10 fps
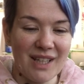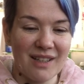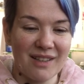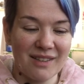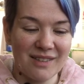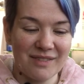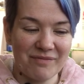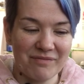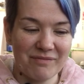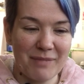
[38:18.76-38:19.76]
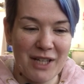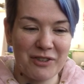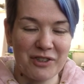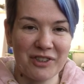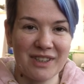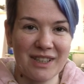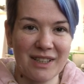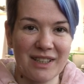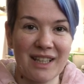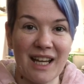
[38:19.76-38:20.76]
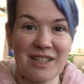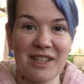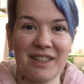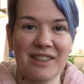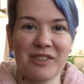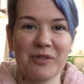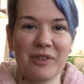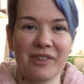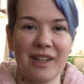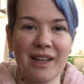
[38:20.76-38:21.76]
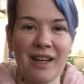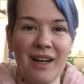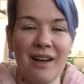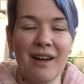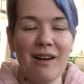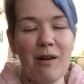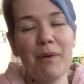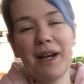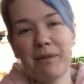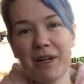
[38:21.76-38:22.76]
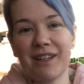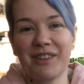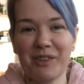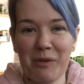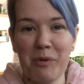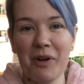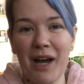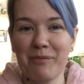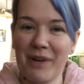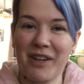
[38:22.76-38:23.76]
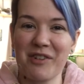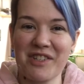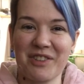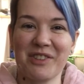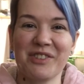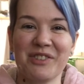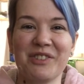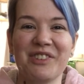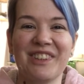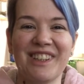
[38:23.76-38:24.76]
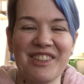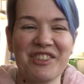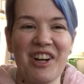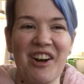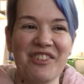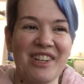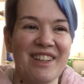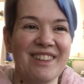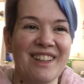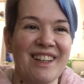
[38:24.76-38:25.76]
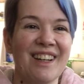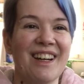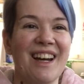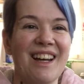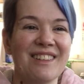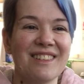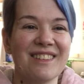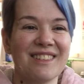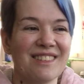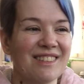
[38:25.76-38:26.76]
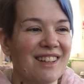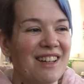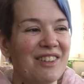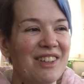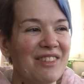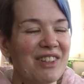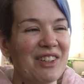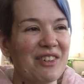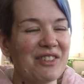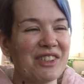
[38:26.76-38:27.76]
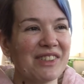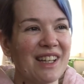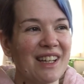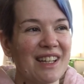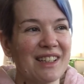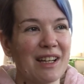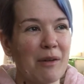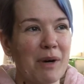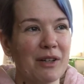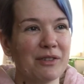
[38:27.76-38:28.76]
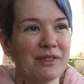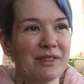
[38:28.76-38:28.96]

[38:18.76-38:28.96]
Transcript: mentioned in the next sentence was like, oh, but I'm gonna put up my crystals to charge, and I don't even know if she said anything about